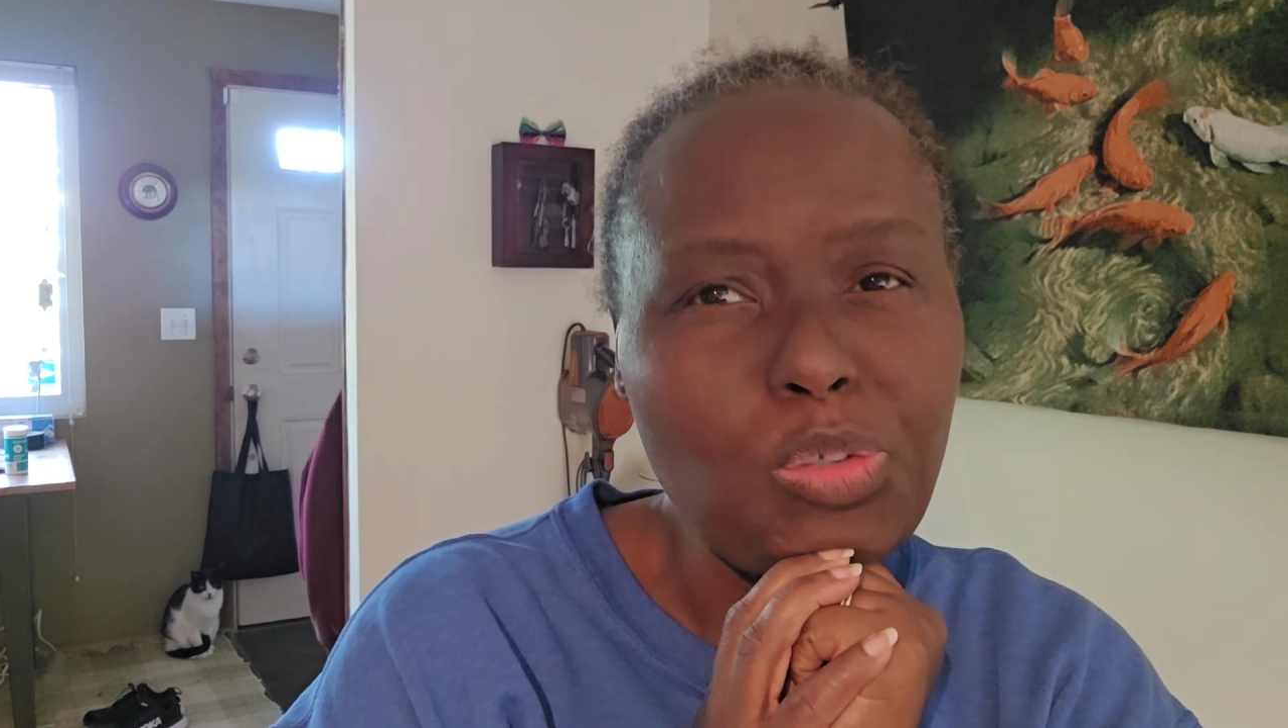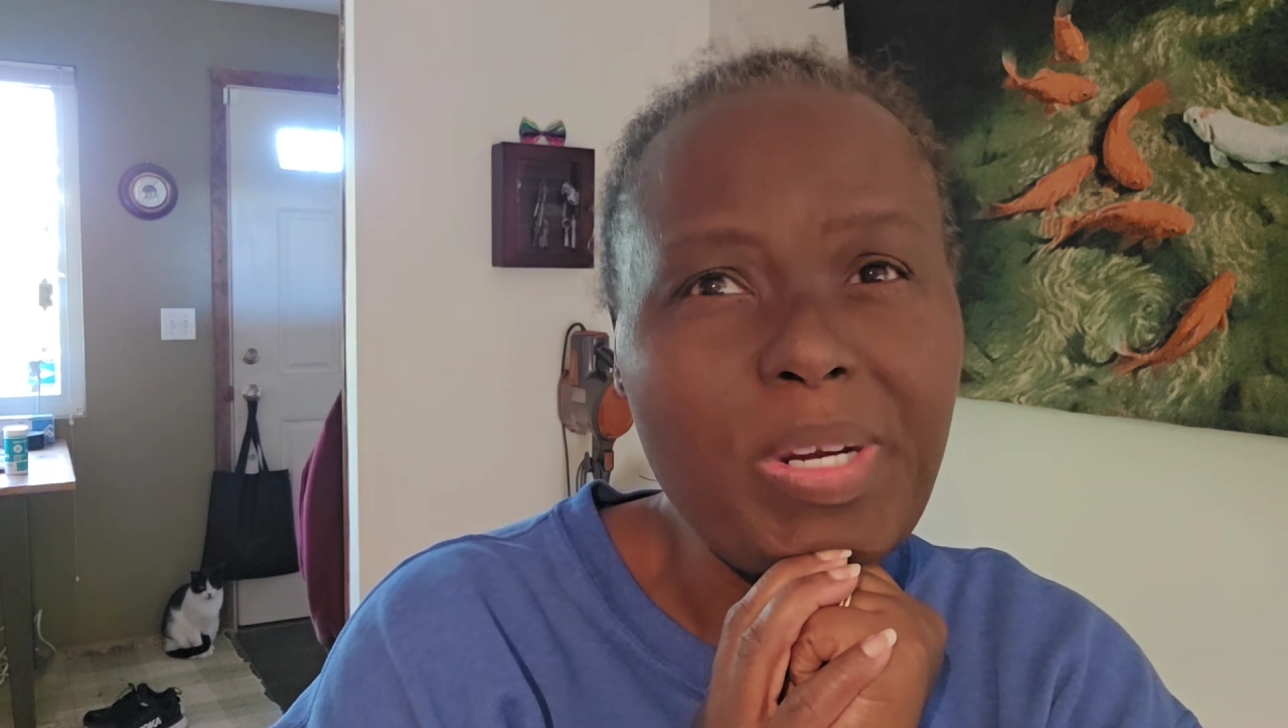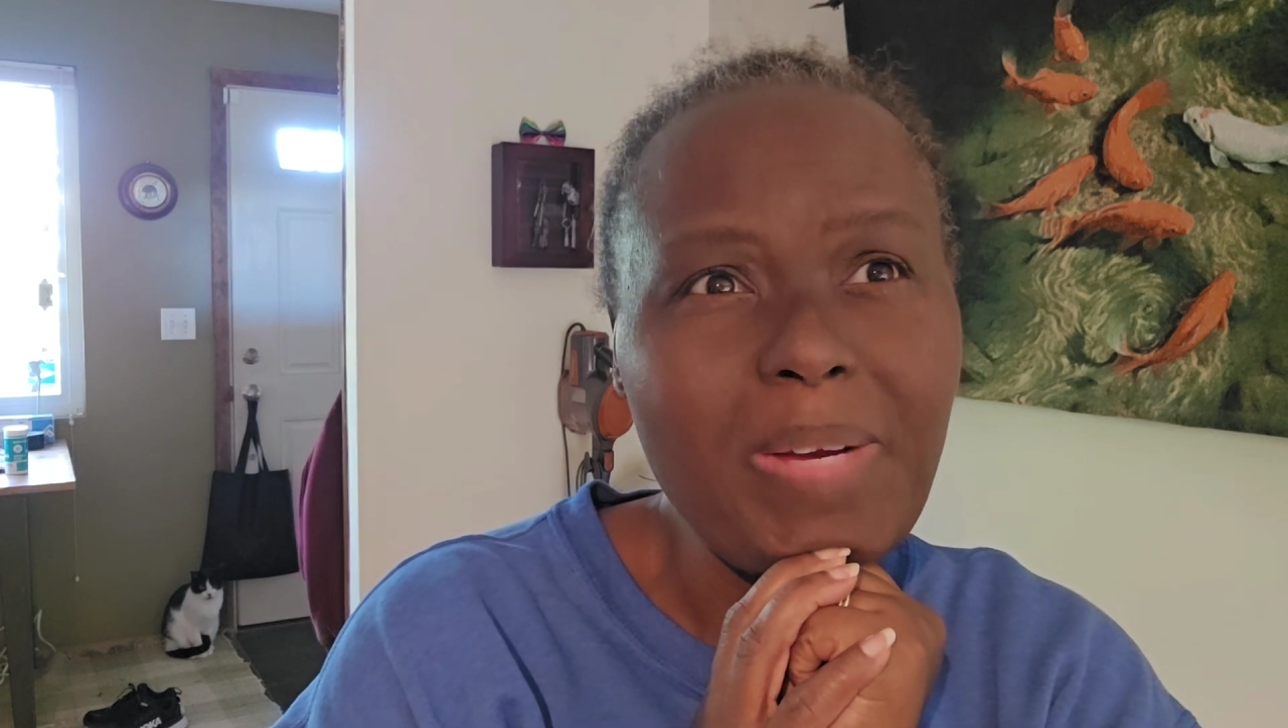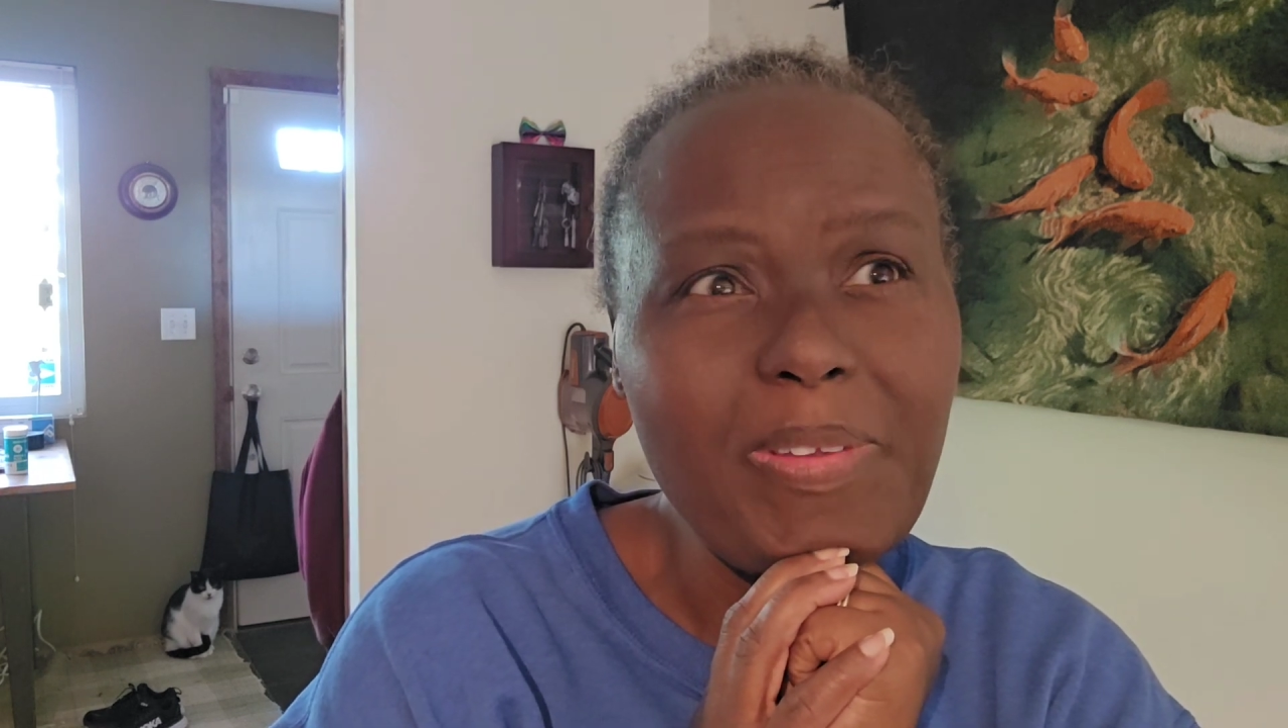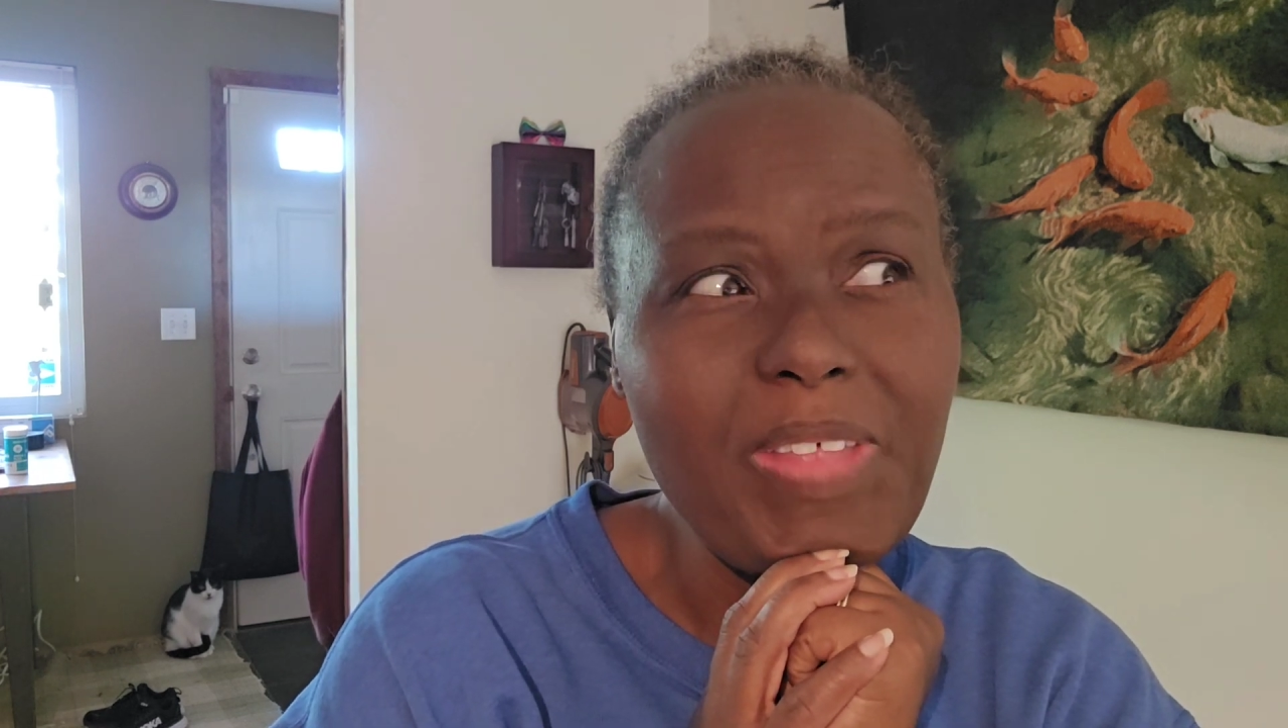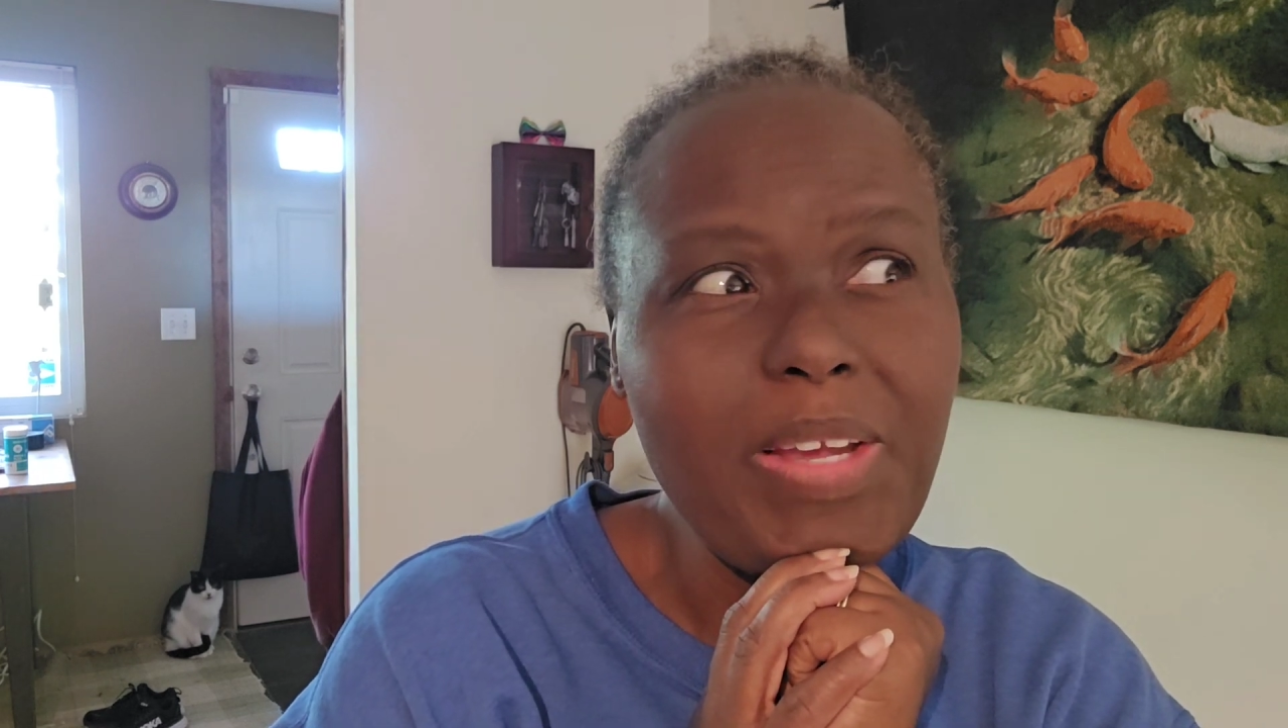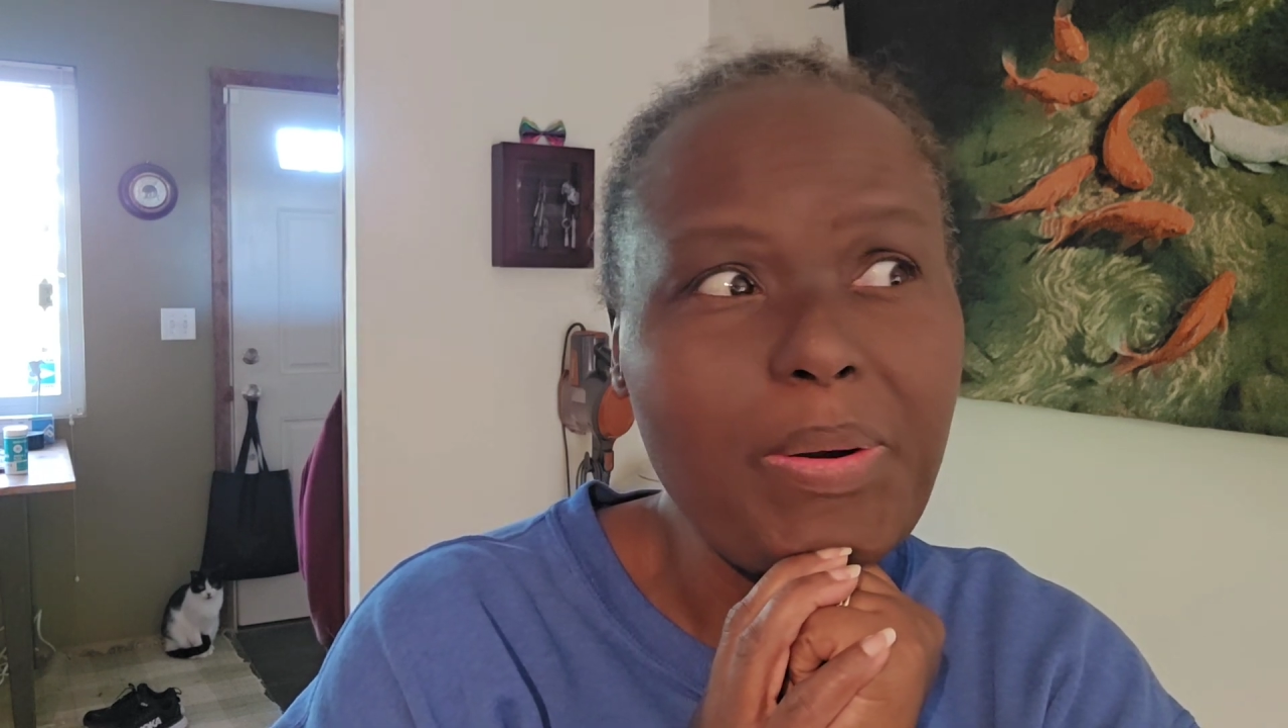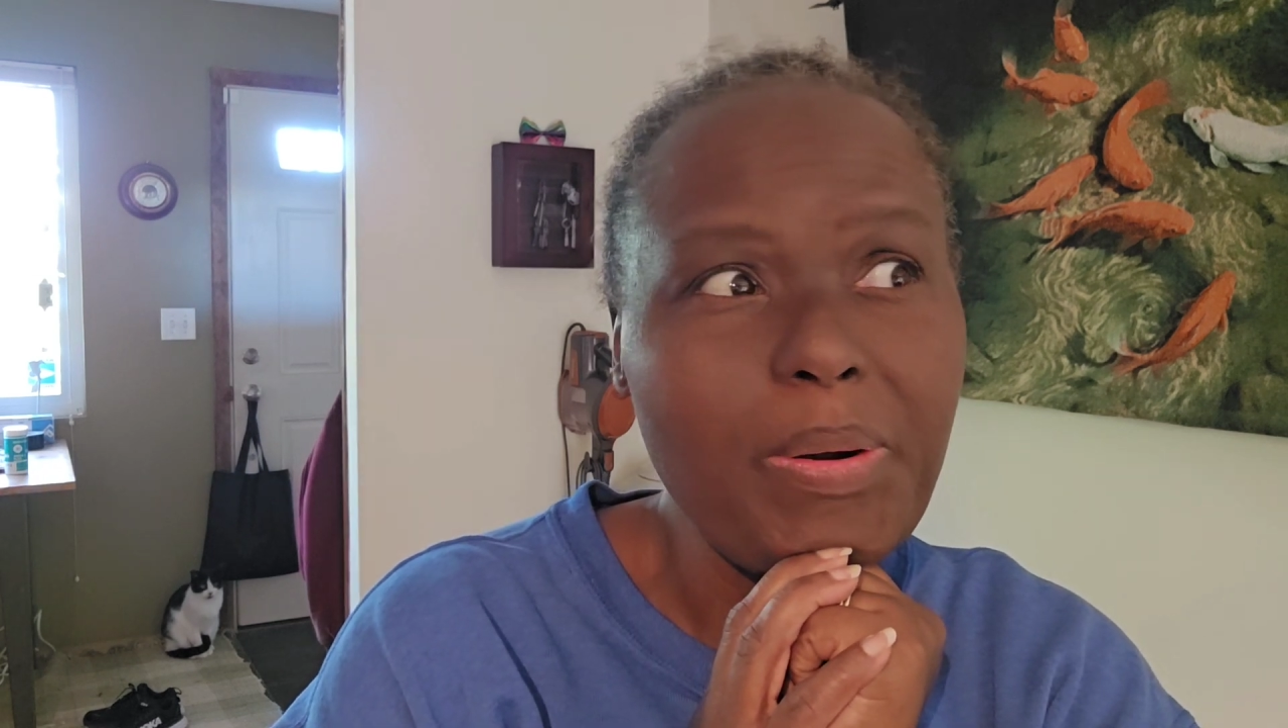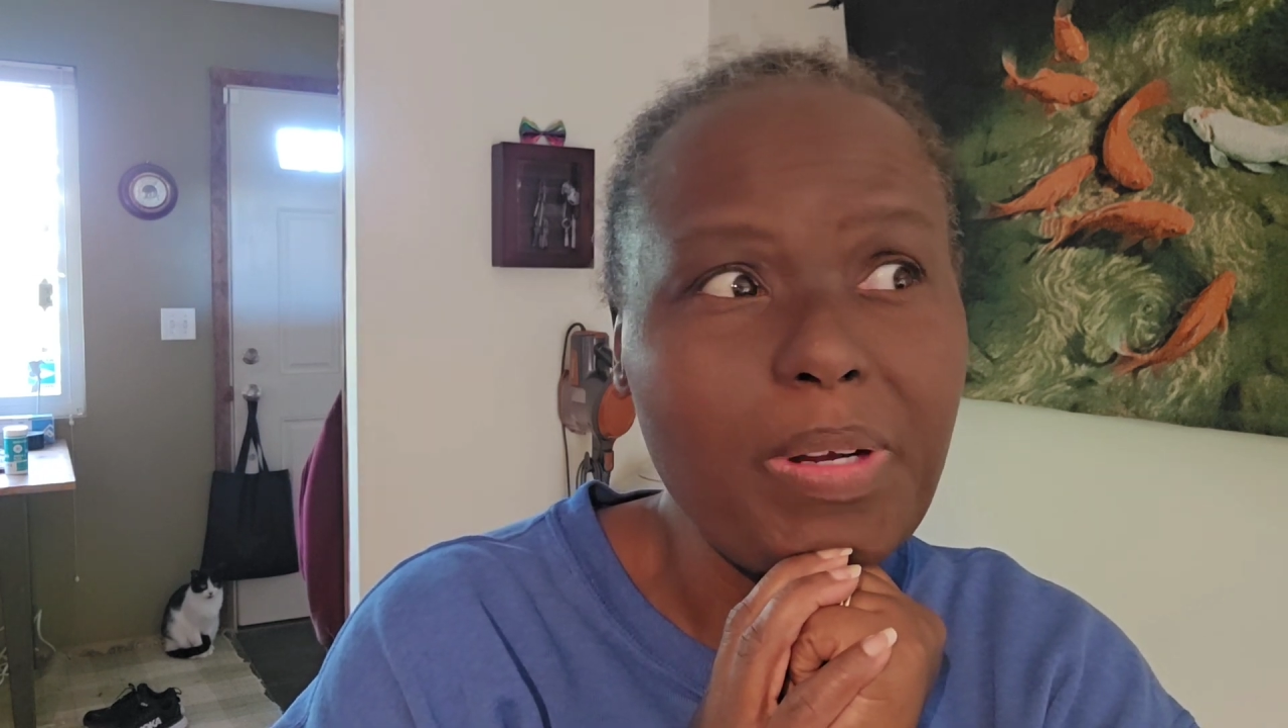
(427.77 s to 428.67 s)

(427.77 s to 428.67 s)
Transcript: showing everything